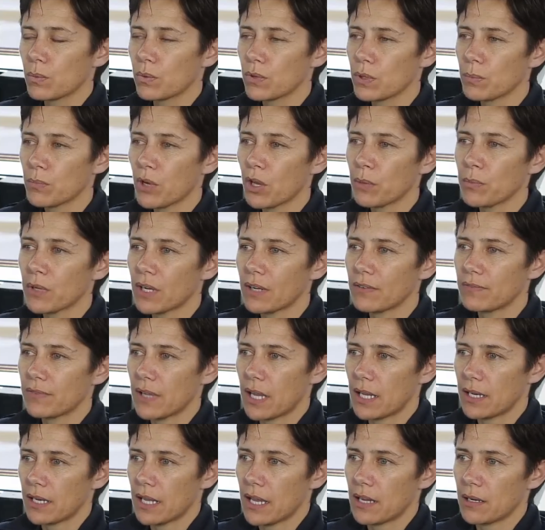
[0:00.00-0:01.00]
Well, the moment I
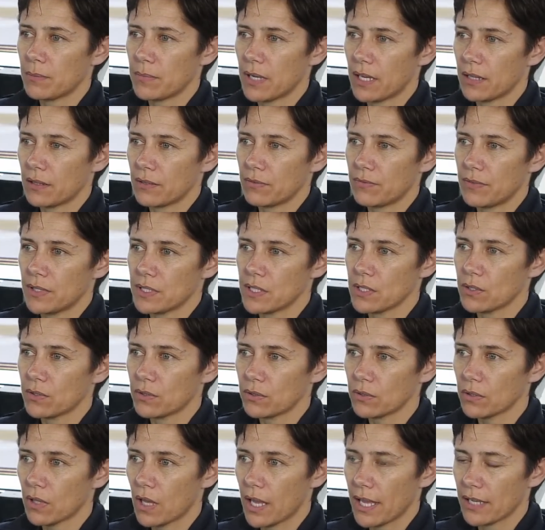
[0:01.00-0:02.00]
found out about the
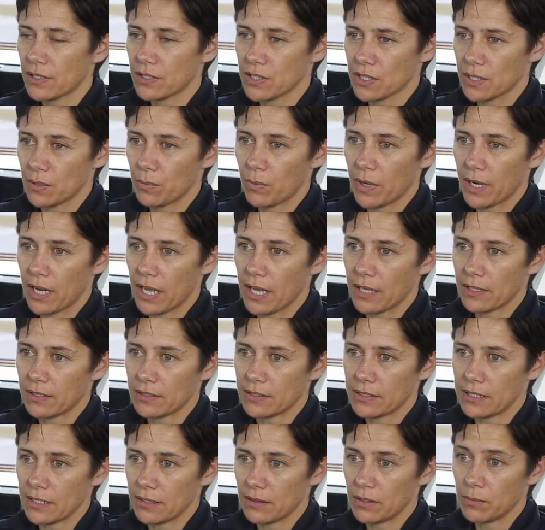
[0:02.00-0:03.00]
physical, I actually went out
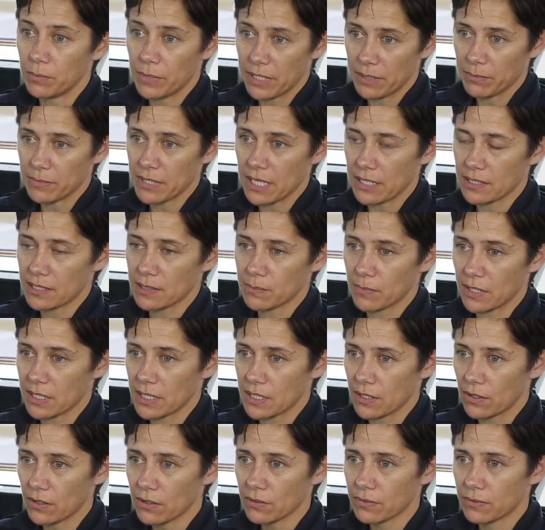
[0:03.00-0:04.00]
and did the beep test
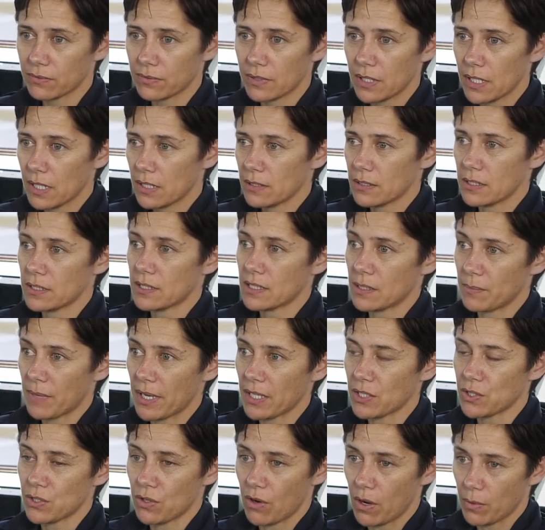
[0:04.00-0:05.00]
myself, just to
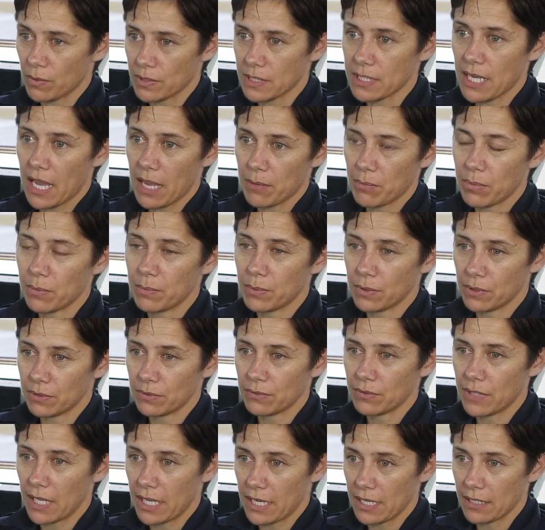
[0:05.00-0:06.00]
make sure I was capable
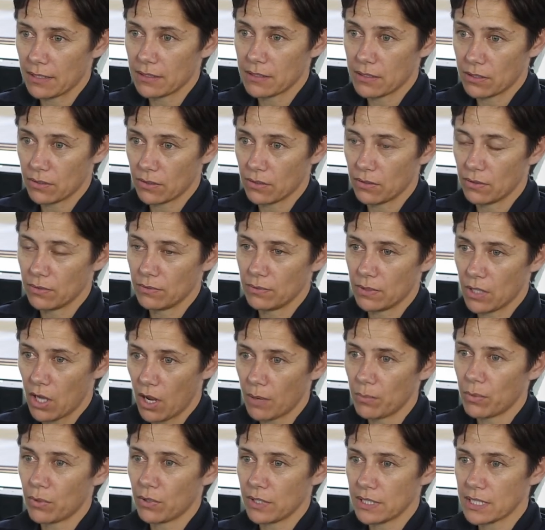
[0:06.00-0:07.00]
of getting to
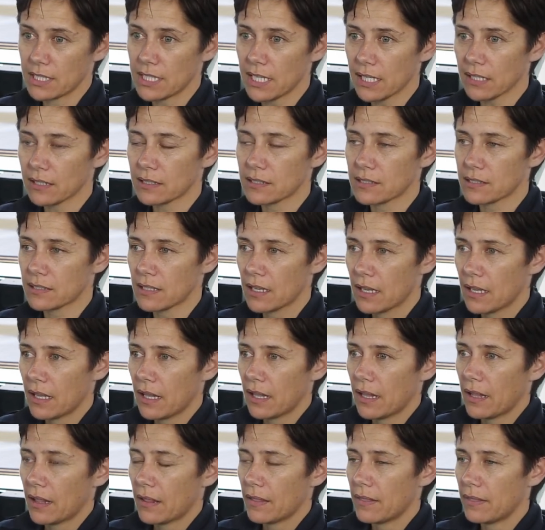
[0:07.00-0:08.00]
9.6.
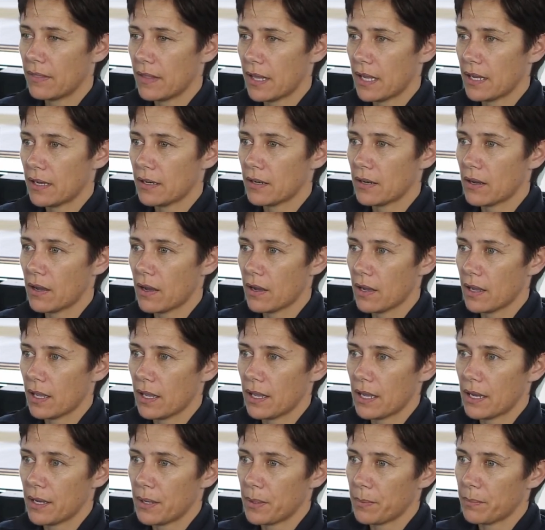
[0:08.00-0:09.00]
Then
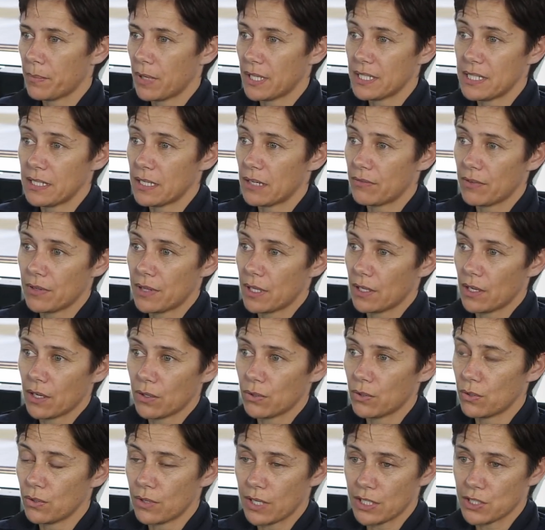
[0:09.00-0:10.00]
I did everything
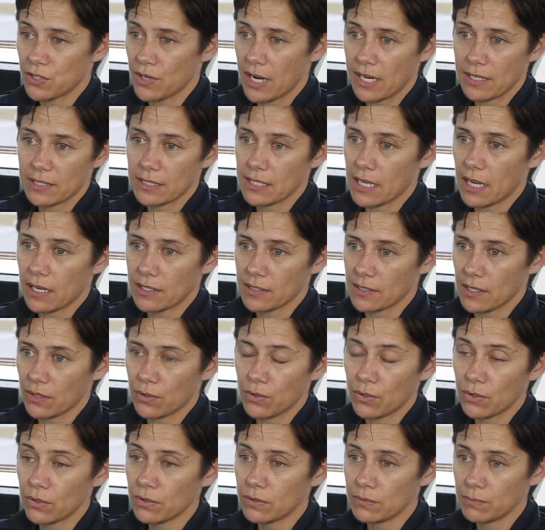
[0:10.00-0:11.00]
I could. I trained as hard as I
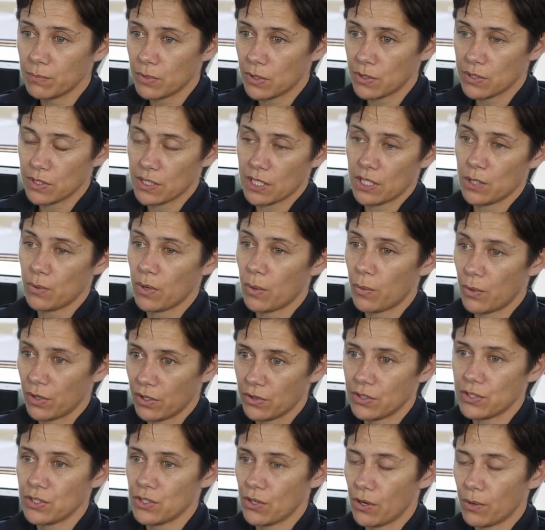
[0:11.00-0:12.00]
could because I knew I
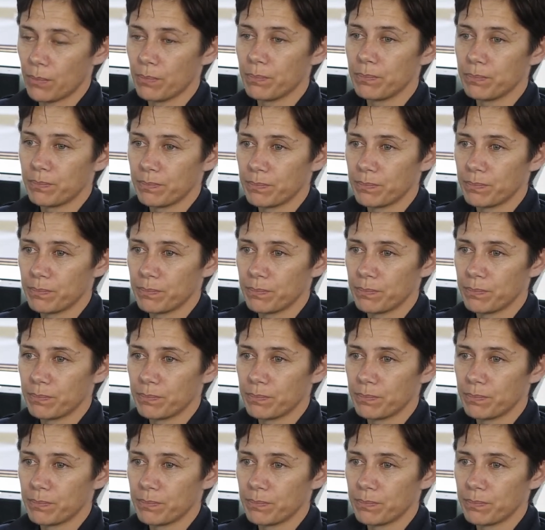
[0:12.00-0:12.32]
wanted the job.